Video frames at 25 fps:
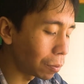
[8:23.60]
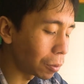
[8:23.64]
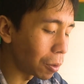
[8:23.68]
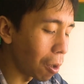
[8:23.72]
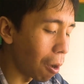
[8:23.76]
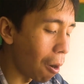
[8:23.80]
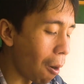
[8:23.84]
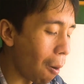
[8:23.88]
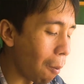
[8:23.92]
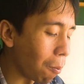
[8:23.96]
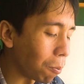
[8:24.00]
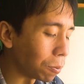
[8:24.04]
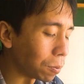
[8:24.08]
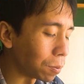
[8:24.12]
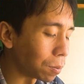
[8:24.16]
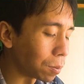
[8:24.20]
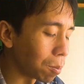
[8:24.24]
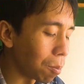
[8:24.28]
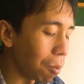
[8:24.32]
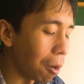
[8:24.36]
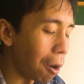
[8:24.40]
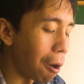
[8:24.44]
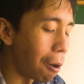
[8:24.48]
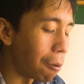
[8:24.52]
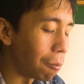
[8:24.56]

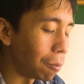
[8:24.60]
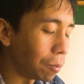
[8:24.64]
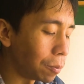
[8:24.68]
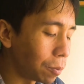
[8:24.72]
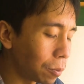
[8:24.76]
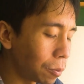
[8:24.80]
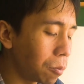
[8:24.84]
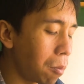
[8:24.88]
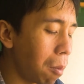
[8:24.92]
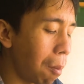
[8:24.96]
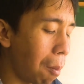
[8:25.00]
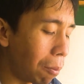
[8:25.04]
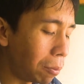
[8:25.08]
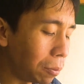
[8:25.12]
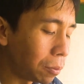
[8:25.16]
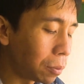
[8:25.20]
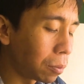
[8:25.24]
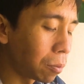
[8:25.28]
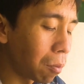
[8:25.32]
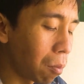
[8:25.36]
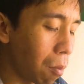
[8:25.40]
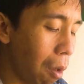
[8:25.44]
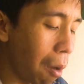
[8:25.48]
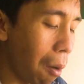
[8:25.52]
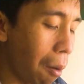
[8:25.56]
Yo, I think you
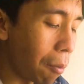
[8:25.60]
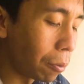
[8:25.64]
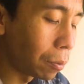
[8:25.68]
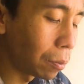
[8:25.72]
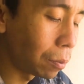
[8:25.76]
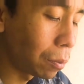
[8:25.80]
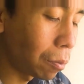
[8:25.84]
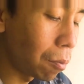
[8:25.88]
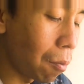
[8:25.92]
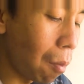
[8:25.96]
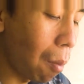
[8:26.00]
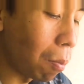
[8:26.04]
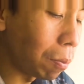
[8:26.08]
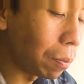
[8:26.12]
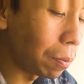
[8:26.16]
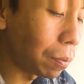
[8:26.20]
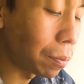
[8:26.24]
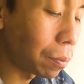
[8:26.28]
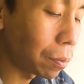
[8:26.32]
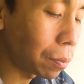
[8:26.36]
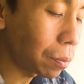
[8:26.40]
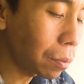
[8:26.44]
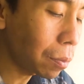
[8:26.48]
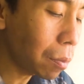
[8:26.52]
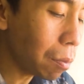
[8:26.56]
might have a twin in this
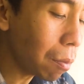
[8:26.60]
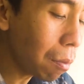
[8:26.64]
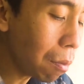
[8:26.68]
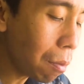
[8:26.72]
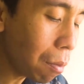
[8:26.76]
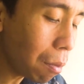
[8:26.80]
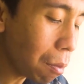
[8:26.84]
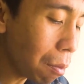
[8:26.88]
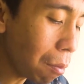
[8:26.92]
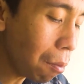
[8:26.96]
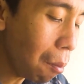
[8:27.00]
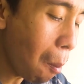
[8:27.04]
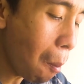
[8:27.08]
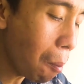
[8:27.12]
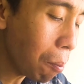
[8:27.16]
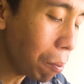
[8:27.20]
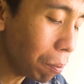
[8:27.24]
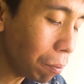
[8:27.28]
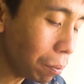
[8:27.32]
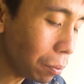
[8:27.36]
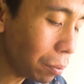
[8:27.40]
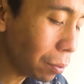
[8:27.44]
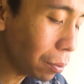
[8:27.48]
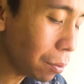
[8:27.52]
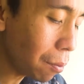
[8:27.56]
egg, bro.
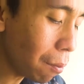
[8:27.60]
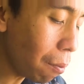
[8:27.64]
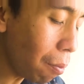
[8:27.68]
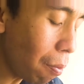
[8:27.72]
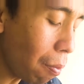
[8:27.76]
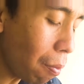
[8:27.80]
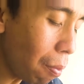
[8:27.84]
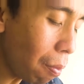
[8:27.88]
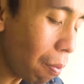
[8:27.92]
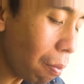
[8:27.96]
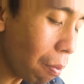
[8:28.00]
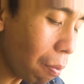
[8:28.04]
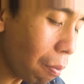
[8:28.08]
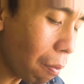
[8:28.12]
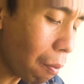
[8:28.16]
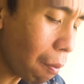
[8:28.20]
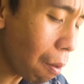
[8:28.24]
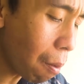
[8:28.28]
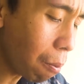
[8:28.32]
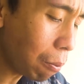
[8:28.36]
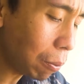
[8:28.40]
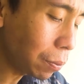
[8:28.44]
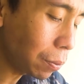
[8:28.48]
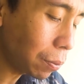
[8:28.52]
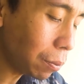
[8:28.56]
Is that a twin
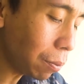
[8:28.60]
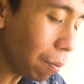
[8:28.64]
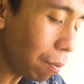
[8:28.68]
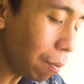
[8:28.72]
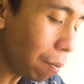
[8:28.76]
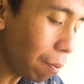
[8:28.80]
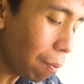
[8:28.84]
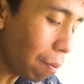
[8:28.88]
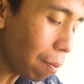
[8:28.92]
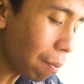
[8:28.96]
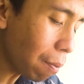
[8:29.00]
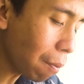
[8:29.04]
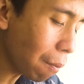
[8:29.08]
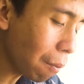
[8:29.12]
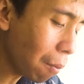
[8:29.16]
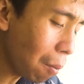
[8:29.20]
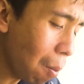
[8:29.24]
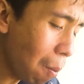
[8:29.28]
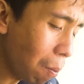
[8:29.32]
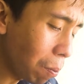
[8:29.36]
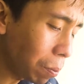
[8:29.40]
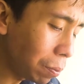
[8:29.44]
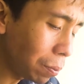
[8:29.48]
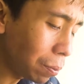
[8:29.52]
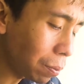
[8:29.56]
in there, or is that just all
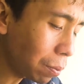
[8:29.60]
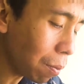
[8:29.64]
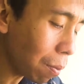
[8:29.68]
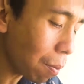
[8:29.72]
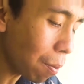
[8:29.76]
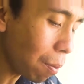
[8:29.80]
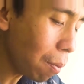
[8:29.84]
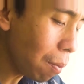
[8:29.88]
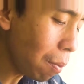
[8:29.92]
yolk?